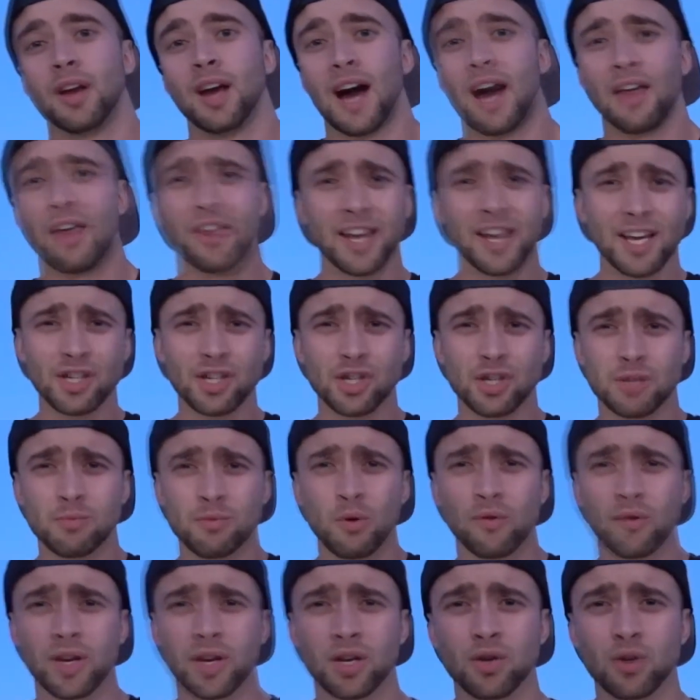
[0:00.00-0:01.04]
I think he just
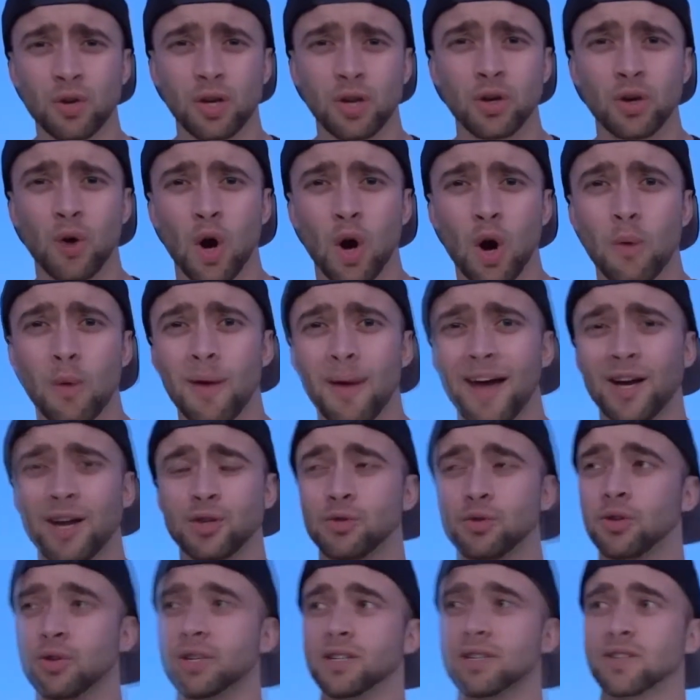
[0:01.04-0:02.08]
moved into a new home
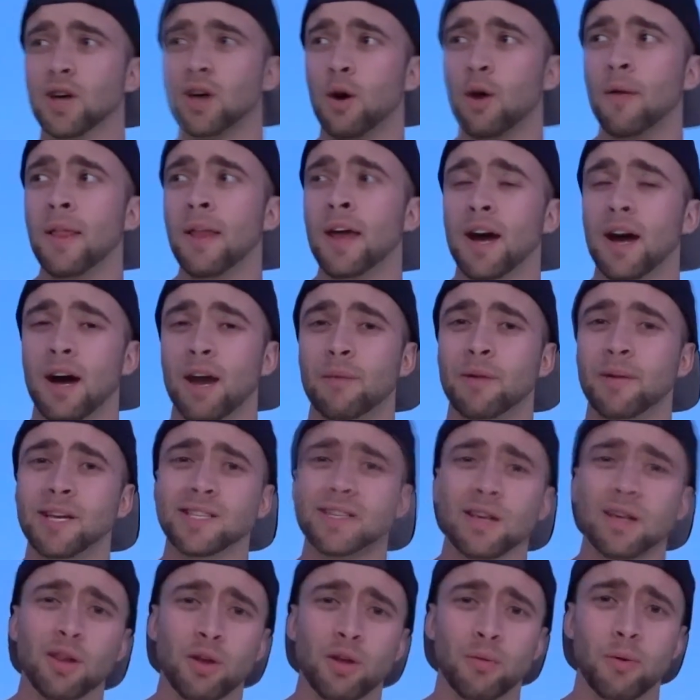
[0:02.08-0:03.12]
actually, so
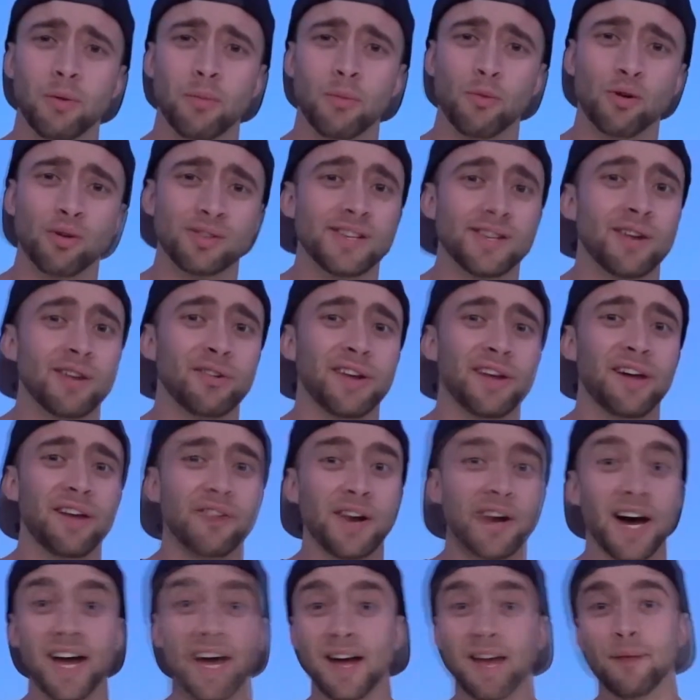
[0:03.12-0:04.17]
he's a little bit more settled down
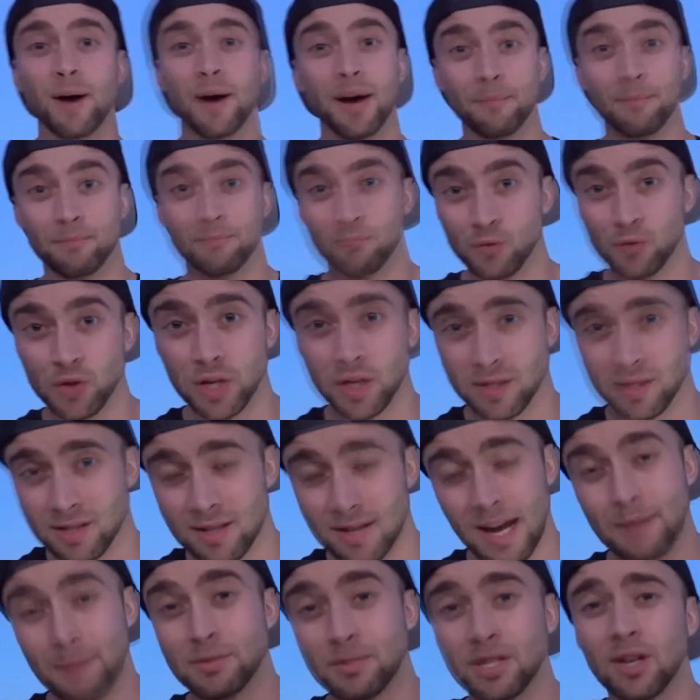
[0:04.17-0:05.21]
than I am. I'm
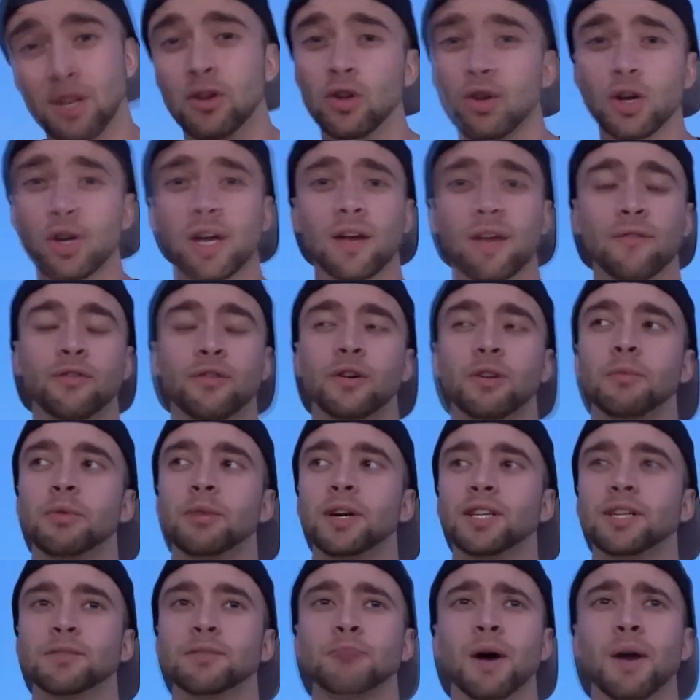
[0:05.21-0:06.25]
still looking for a
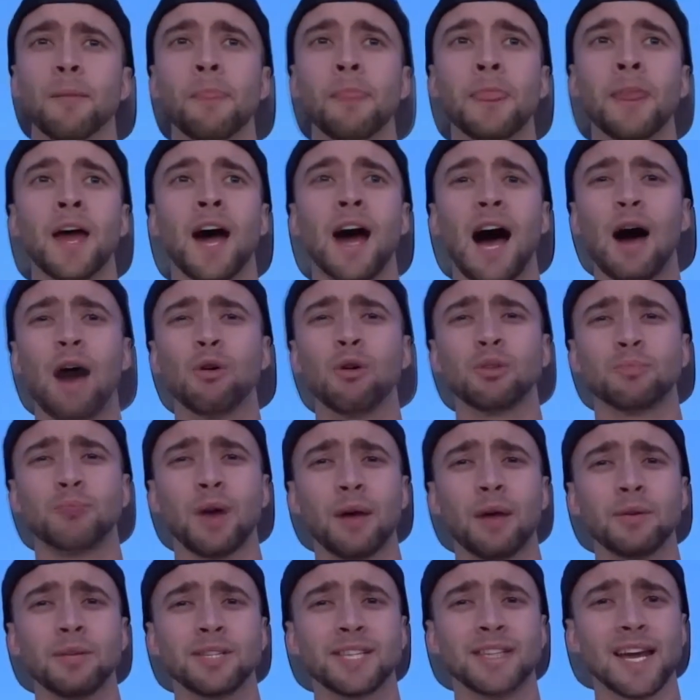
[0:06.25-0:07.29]
place, but I would
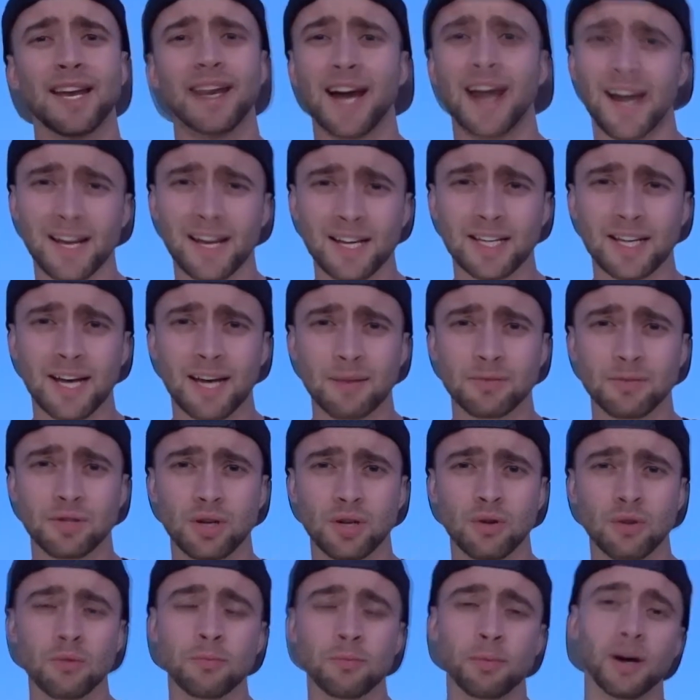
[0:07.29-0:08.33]
probably say not anytime
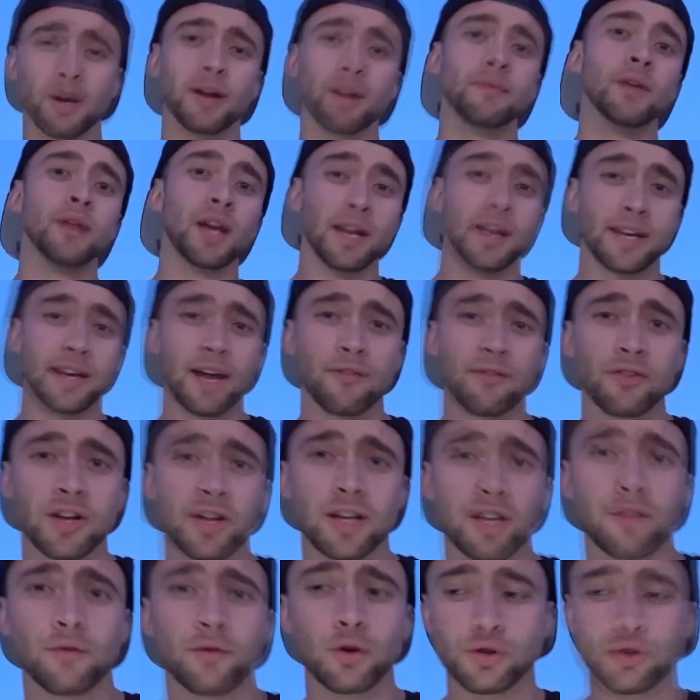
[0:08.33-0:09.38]
soon, but definitely
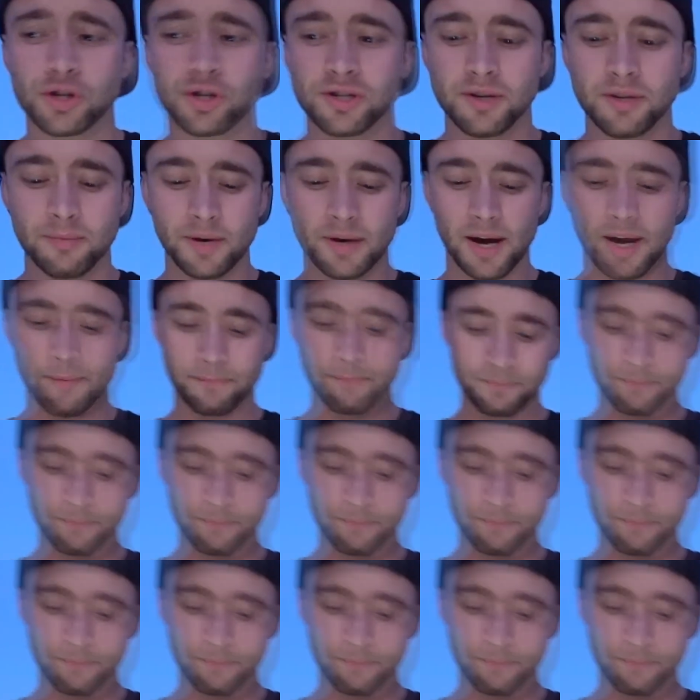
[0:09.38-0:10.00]
in the future sometime.